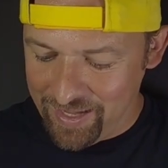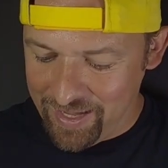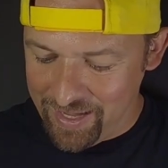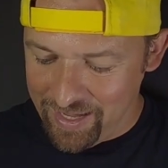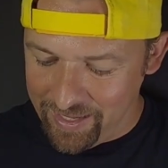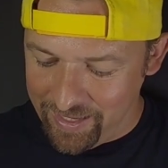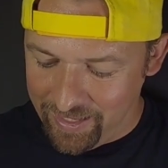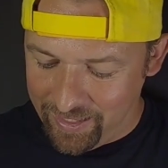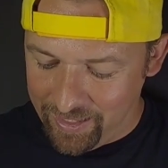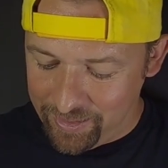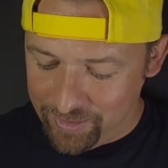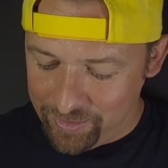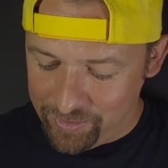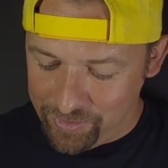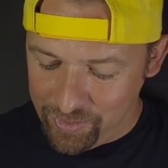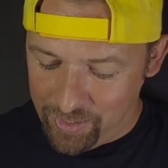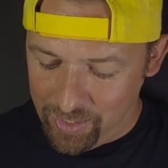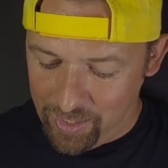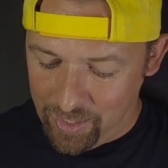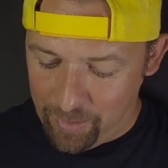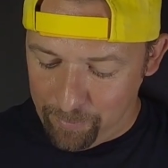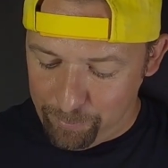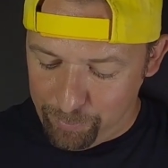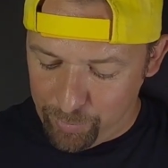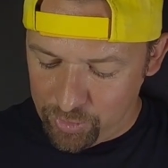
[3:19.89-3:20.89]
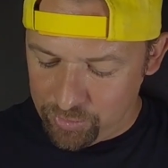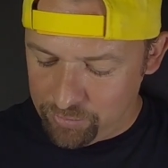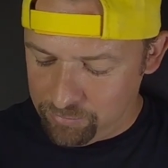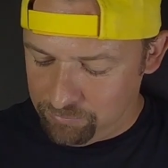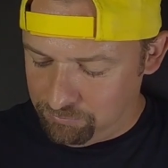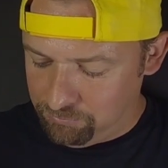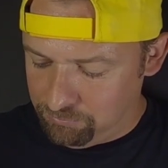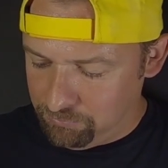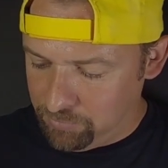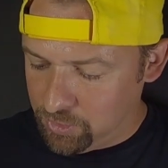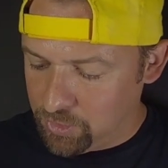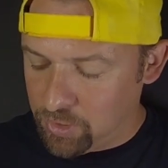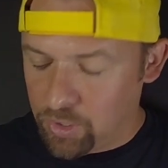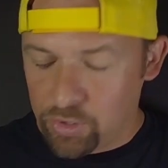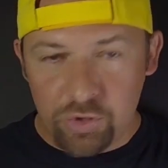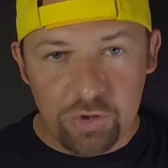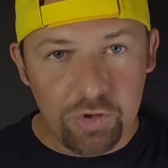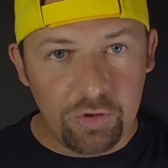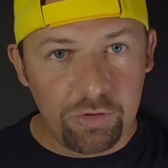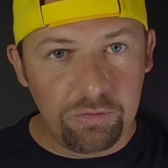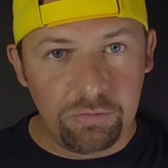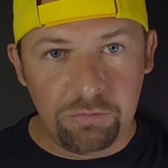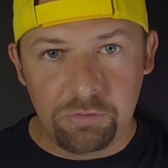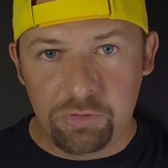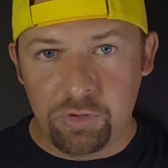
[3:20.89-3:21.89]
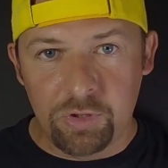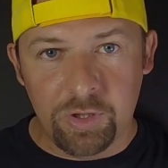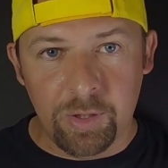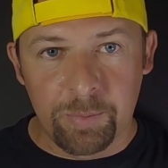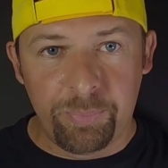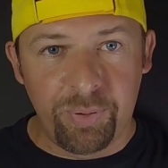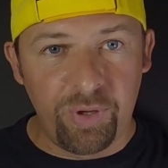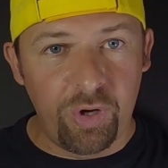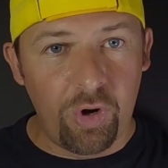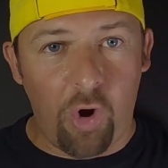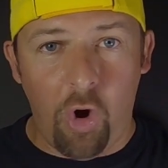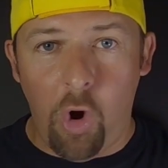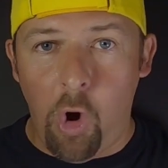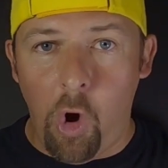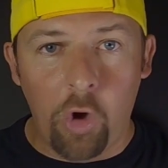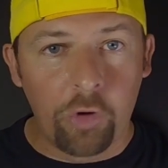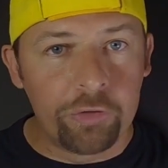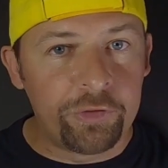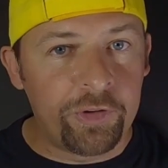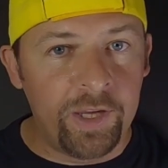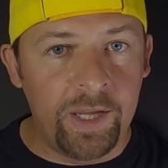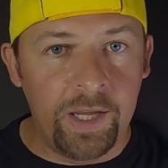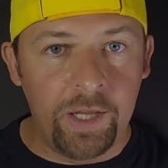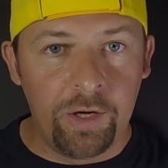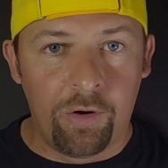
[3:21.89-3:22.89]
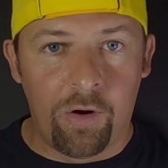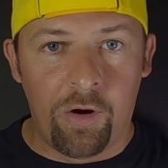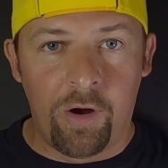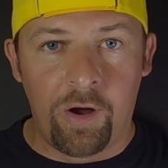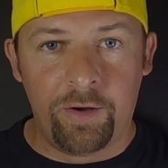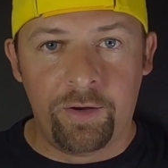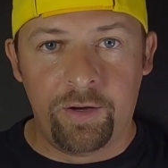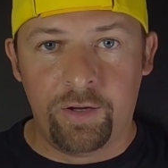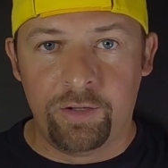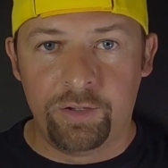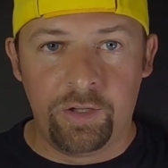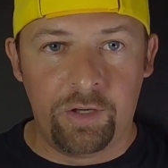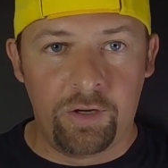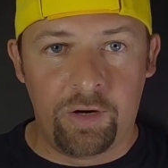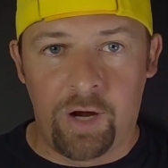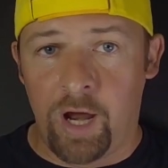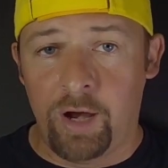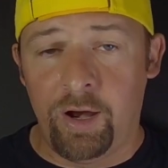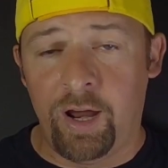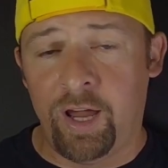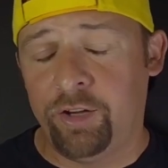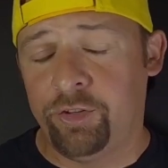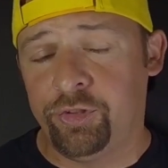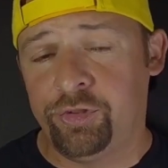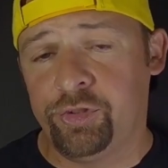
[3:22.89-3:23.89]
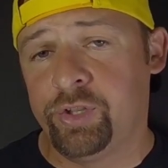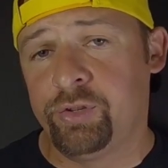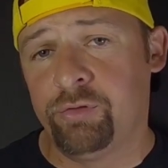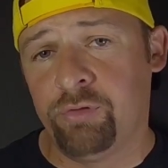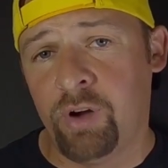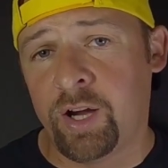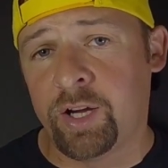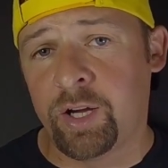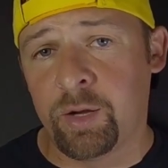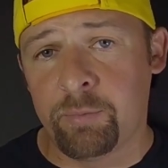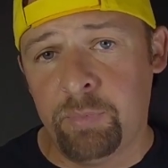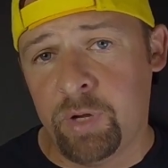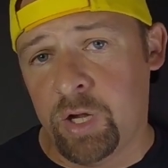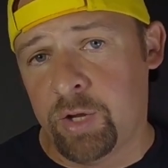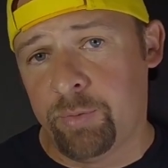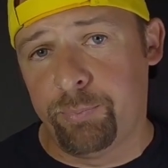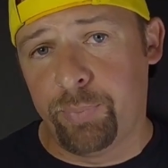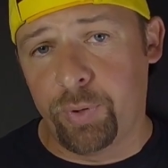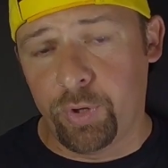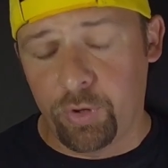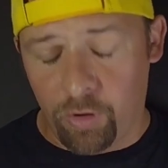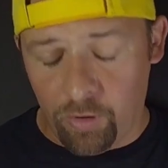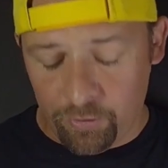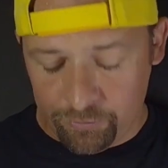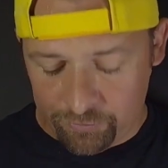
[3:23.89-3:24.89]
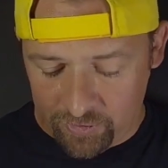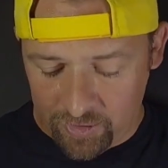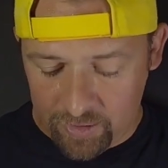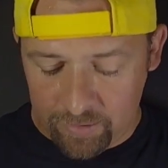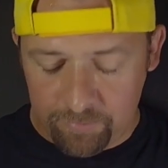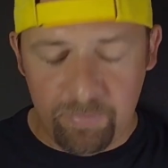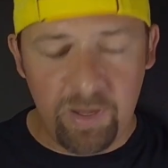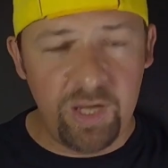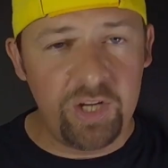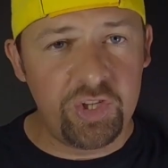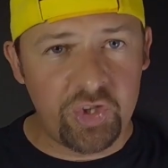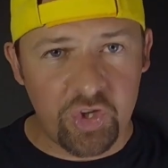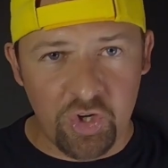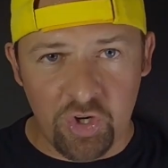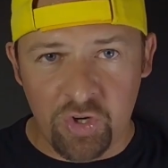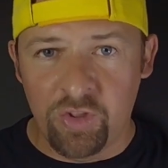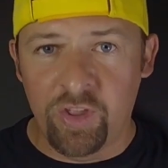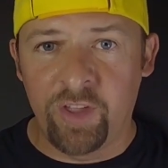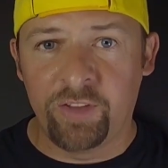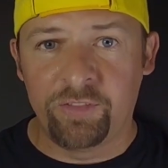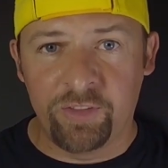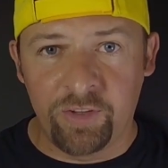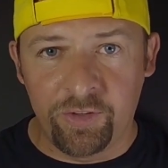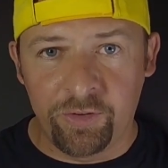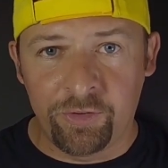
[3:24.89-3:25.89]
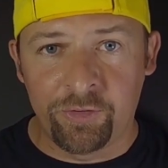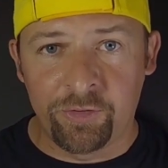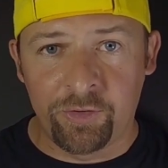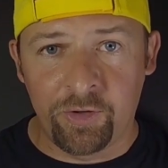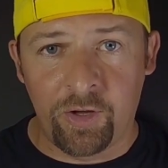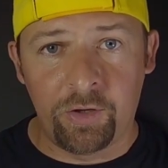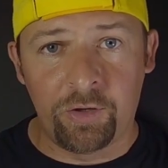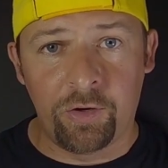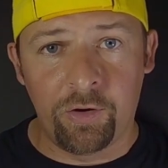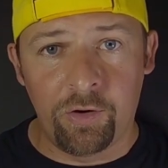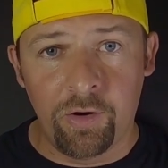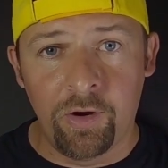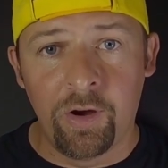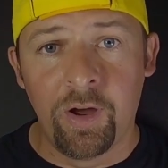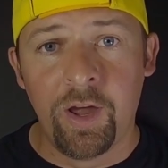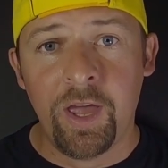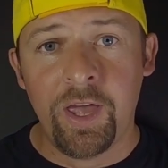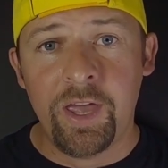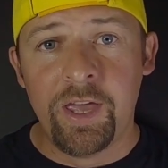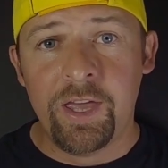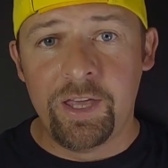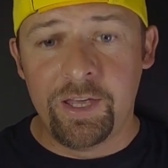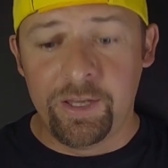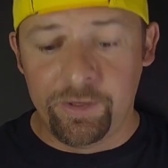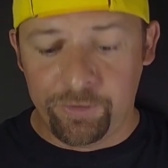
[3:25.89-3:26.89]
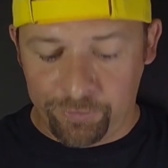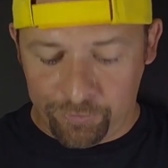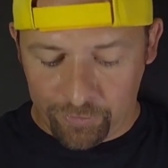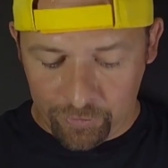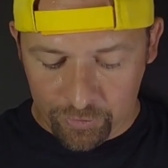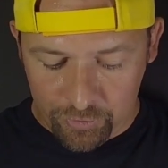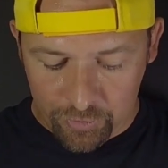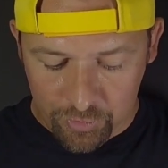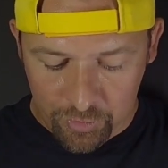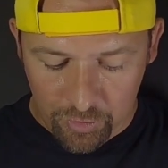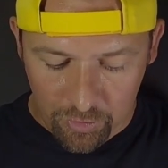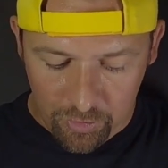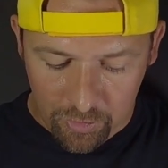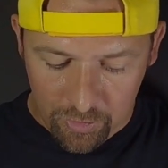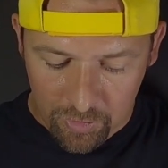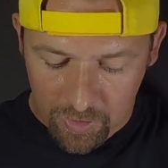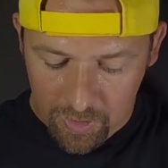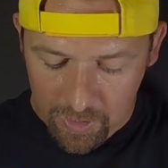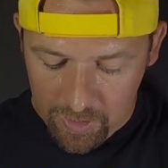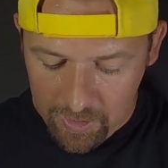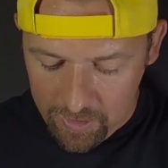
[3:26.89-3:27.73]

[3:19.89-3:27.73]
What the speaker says: And but you can put all 10 on. I actually recommend put all 10. Make sure that this sucker is secure.